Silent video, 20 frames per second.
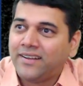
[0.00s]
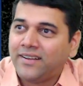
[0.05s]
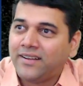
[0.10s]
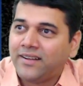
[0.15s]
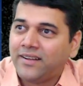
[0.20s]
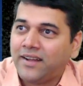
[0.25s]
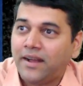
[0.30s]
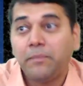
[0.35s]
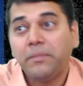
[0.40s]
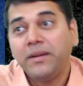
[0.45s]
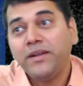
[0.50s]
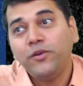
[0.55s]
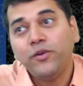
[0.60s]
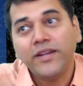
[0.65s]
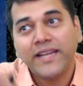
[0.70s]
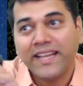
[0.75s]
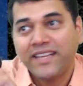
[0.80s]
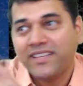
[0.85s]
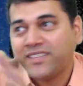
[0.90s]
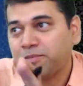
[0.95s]
But don't
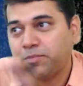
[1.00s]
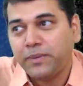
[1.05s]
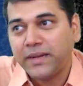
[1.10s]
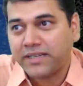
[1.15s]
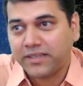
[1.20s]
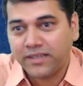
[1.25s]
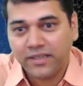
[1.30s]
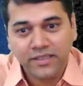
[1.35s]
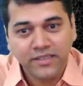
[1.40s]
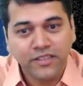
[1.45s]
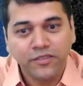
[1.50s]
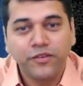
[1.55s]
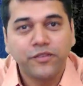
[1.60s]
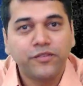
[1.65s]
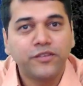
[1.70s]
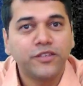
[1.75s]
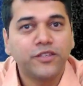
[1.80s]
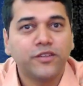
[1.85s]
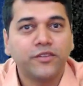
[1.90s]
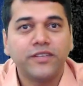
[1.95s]
expect this
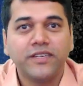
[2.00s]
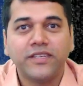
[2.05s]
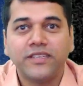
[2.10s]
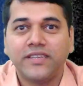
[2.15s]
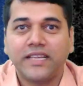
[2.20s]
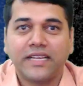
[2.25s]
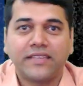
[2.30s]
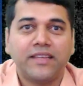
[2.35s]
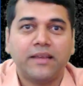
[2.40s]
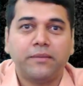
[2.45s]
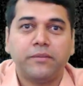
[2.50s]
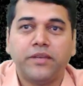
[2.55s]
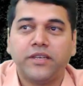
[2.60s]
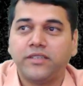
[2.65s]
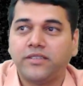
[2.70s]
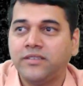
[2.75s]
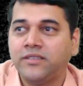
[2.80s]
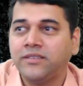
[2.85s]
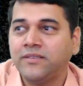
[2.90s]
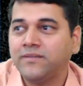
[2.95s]
50,000 in the
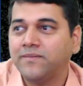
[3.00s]
examination.